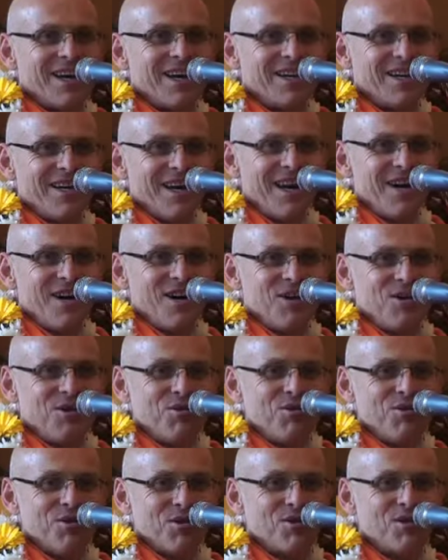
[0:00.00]
and
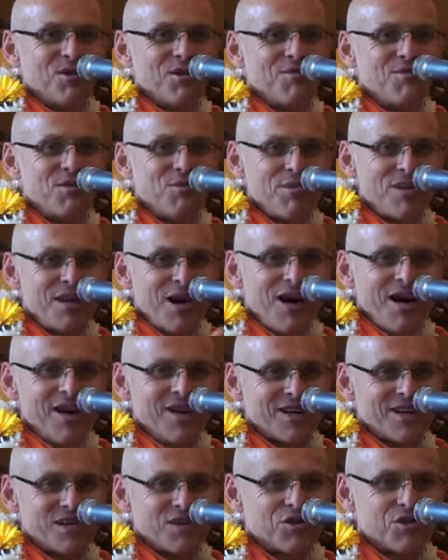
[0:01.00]
now you know it will be
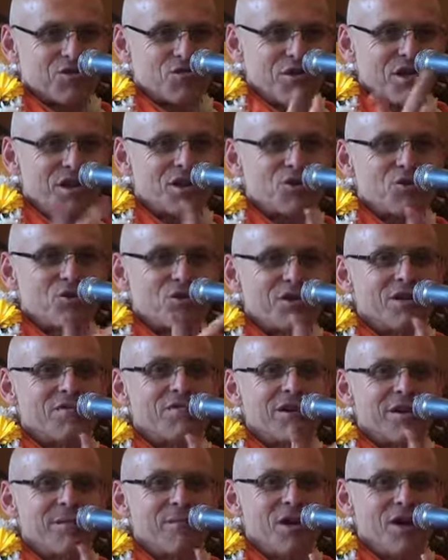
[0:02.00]
hard to make you
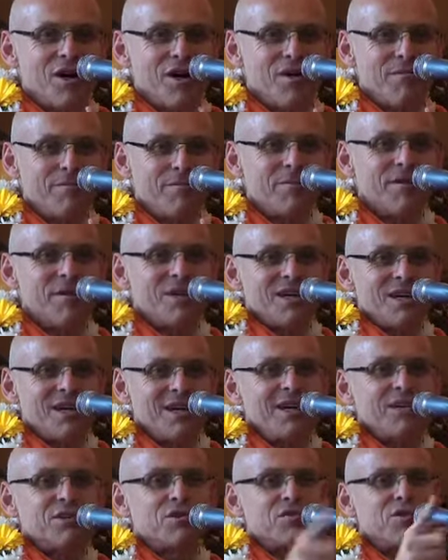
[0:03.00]
give them up
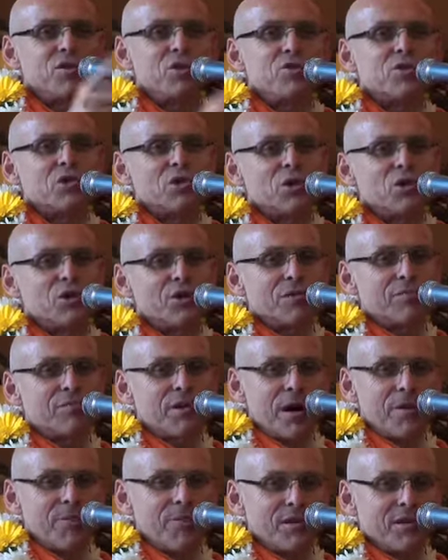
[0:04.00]
and for you to learn it
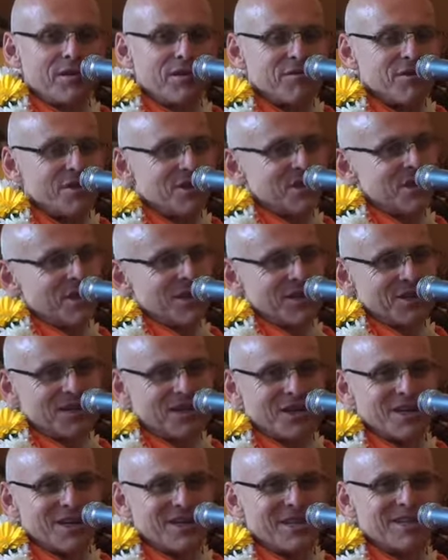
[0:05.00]
properly. Whereas the other
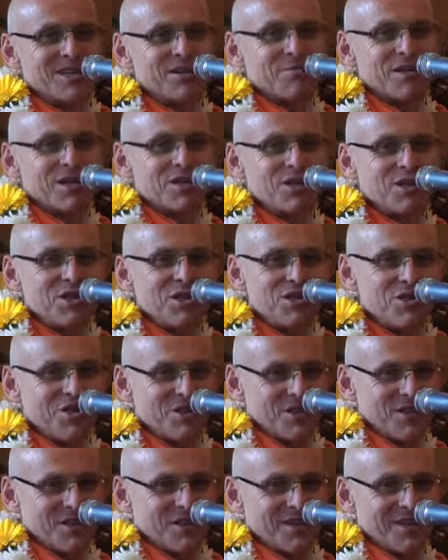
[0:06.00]
guy, that's much
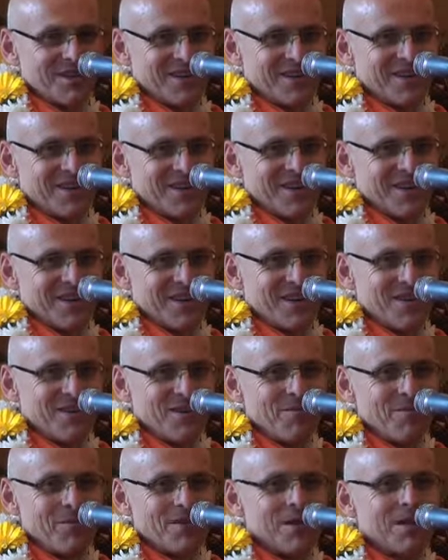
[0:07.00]
easier.
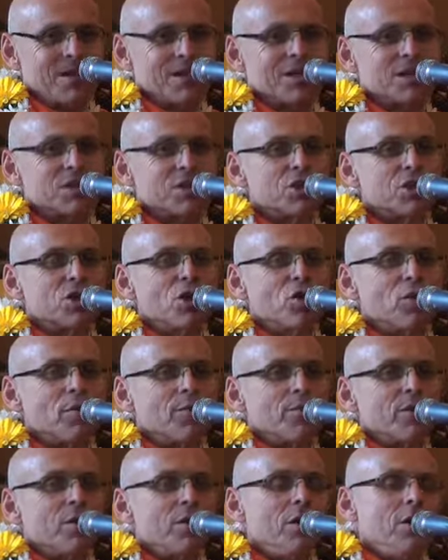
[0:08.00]
Uh, he doesn't know.
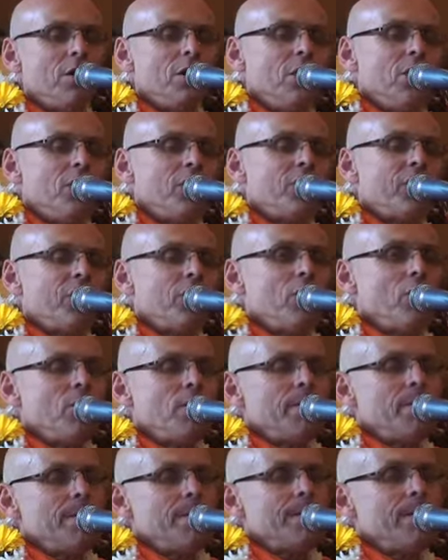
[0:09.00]

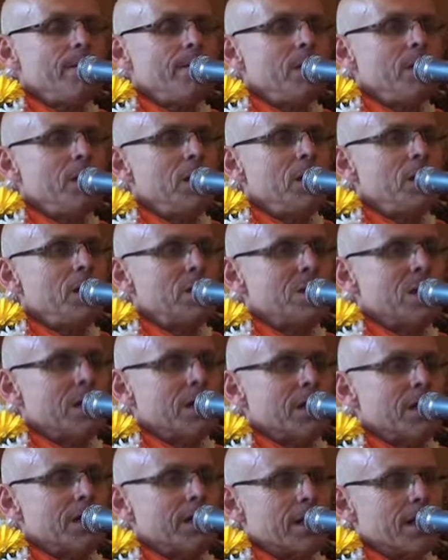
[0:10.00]
So it is
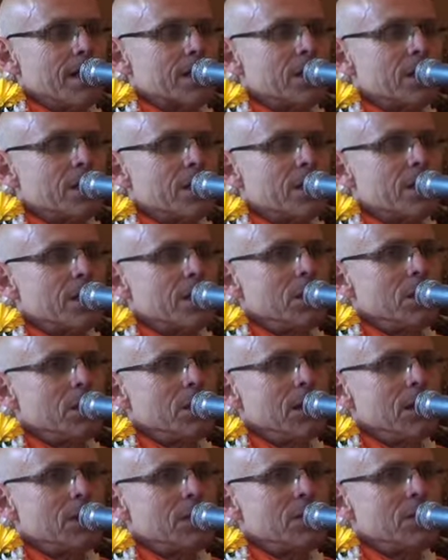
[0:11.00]
like that. Uh,
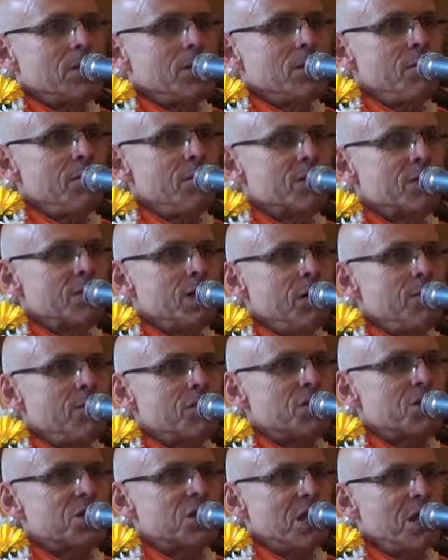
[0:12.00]
that we must
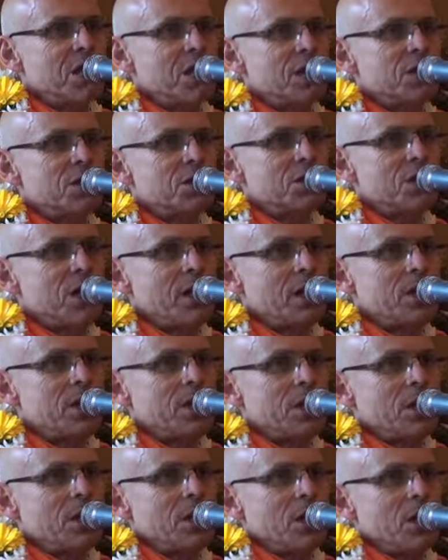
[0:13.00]
understand
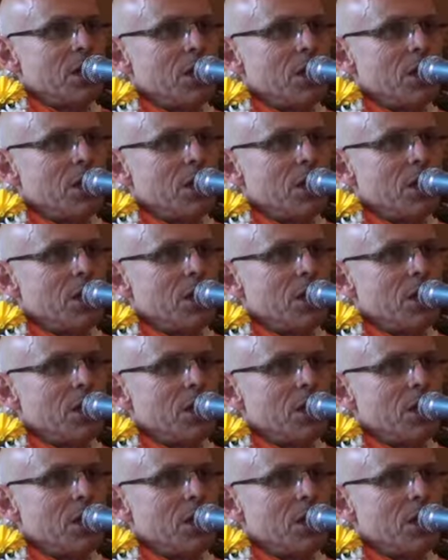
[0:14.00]
that